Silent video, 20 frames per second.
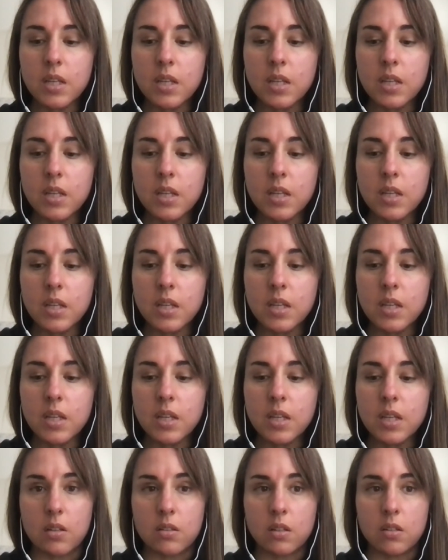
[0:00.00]
start their
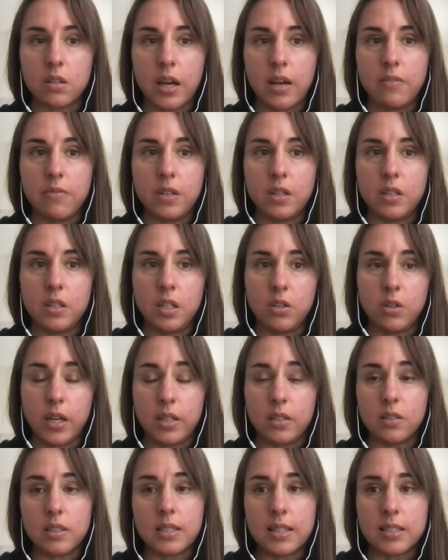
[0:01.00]
life in a neonatal
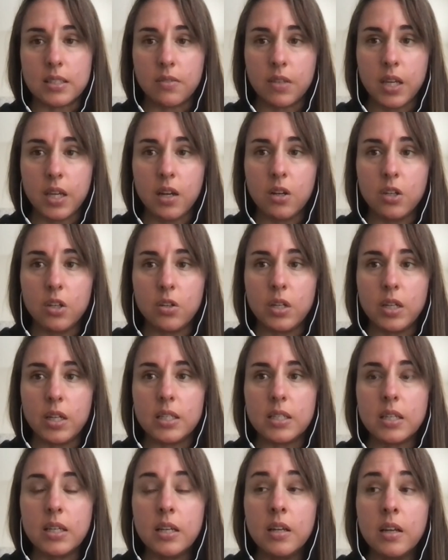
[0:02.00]
intensive care unit.
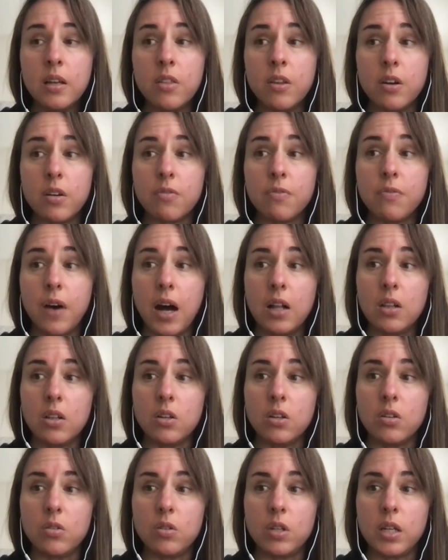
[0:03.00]
They're
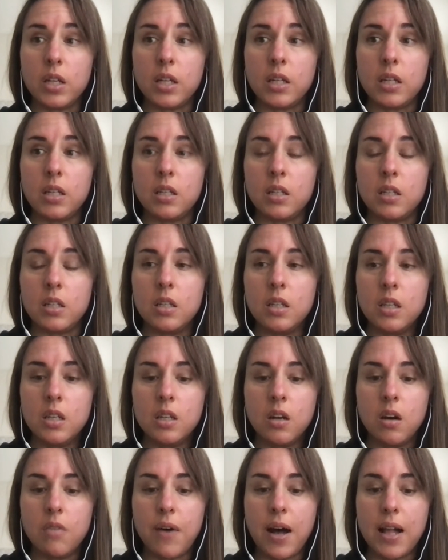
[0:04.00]
followed in
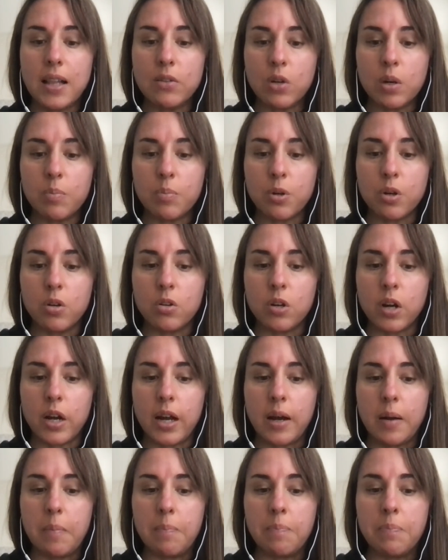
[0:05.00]
a follow-up
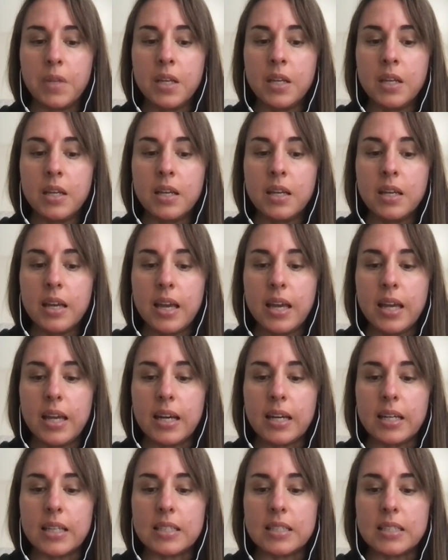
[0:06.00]
program,
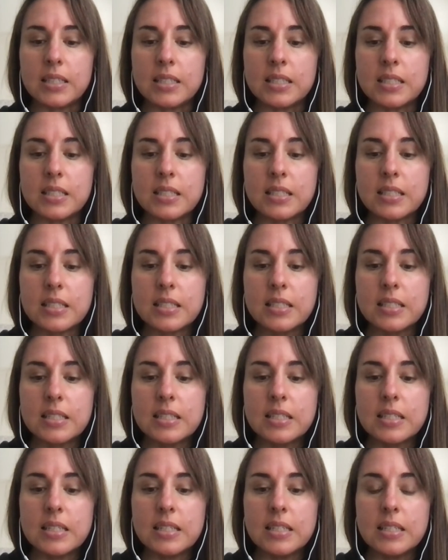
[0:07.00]
and
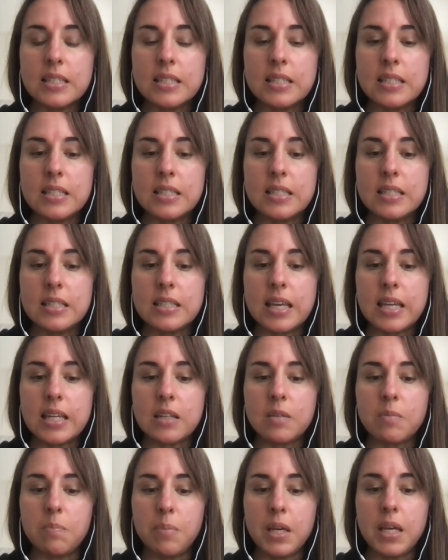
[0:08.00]
they
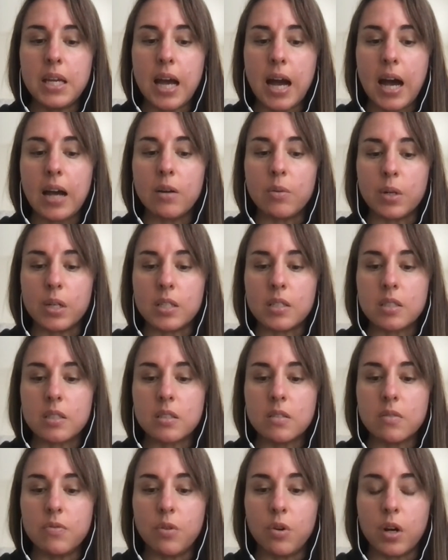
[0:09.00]
can be high
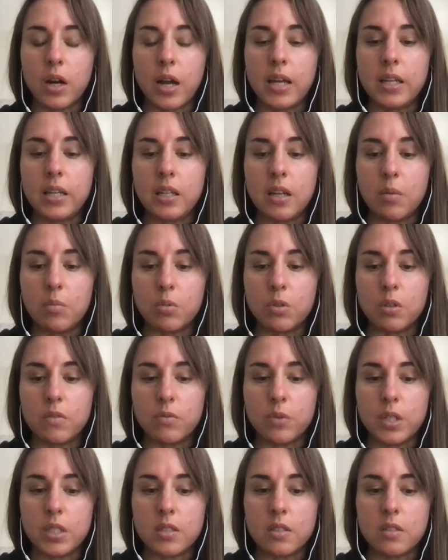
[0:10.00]
risk for any number of
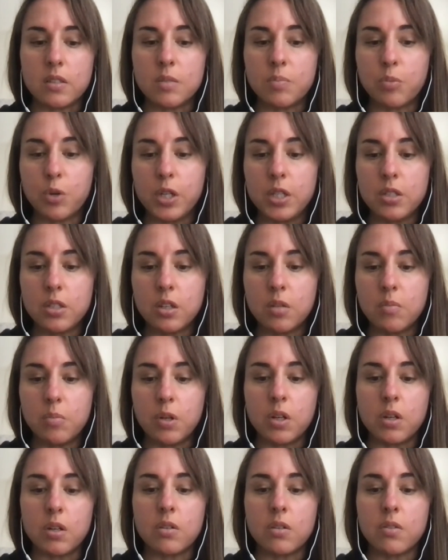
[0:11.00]
reasons: preterm
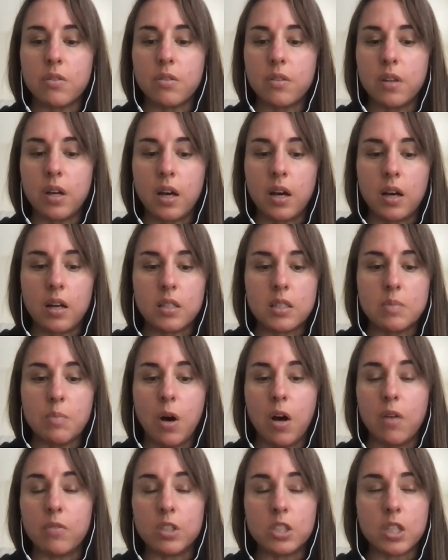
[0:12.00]
birth,
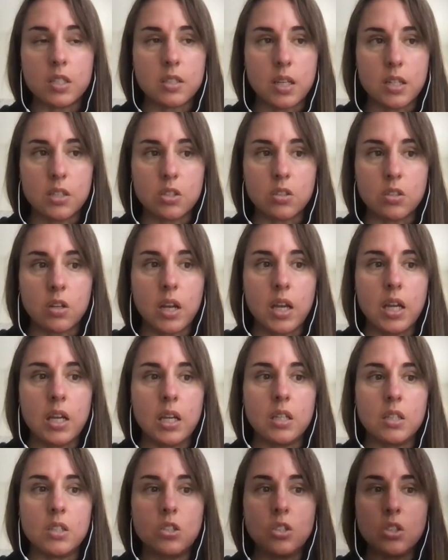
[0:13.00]
small for gestational
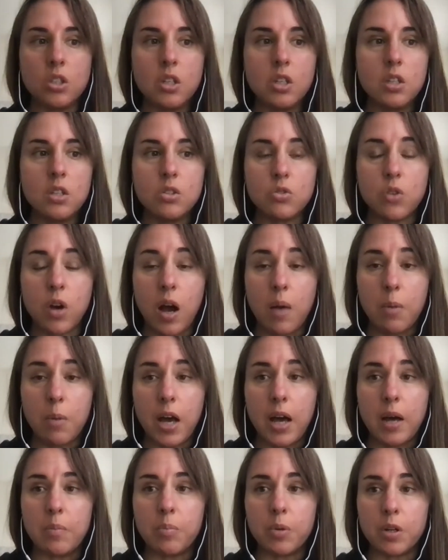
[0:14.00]
age, trauma
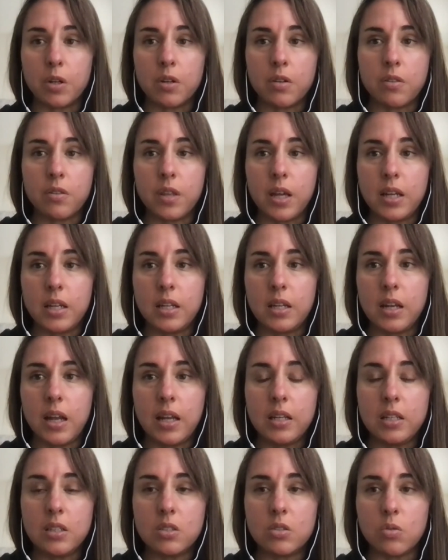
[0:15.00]
at birth,
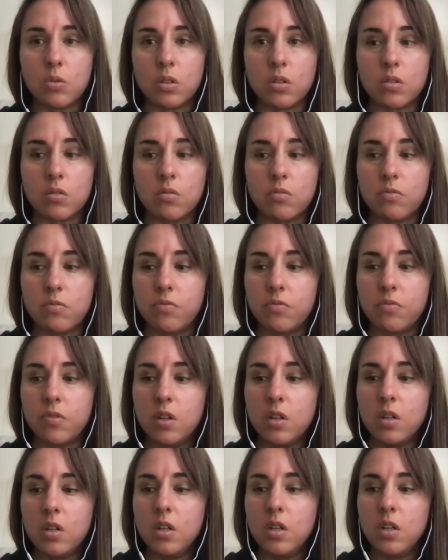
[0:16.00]
any sort of
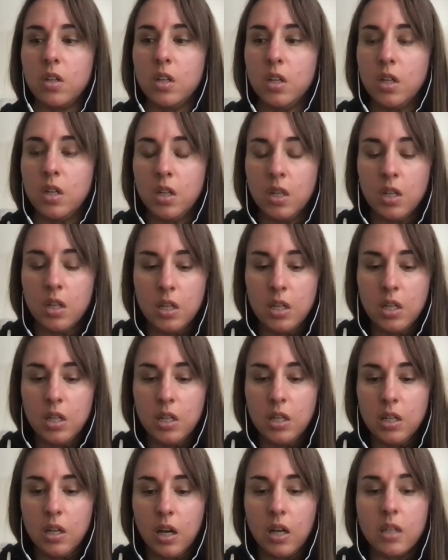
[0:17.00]

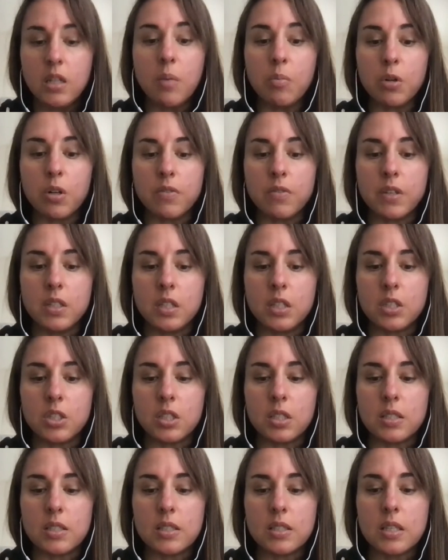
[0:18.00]
a number of
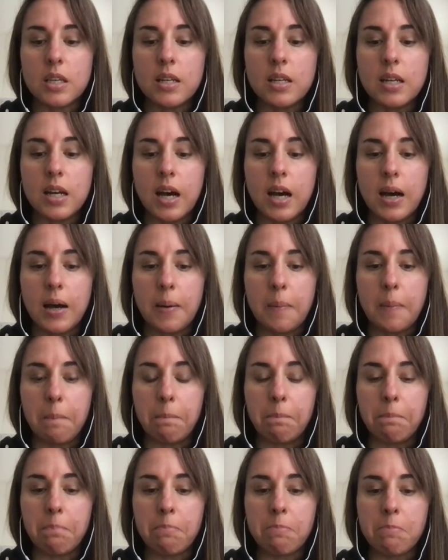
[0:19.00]
conditions.
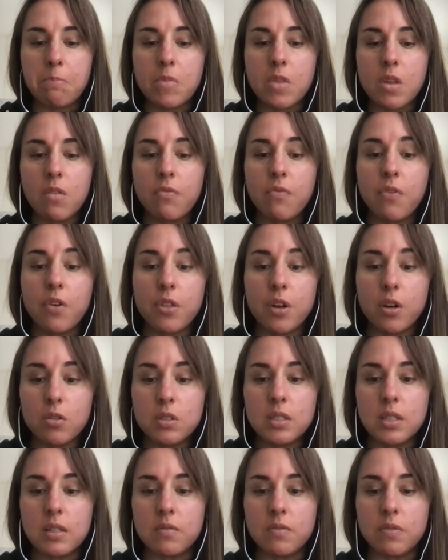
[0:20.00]
For
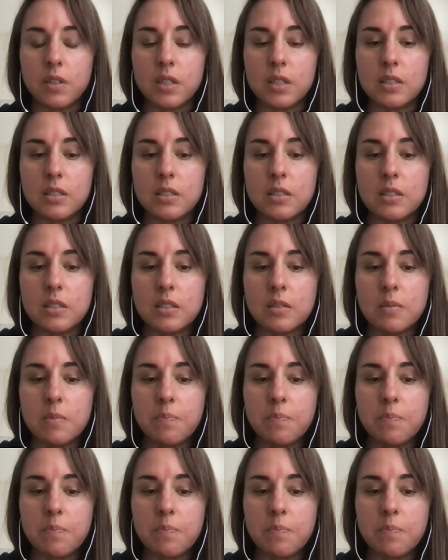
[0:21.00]
those infants,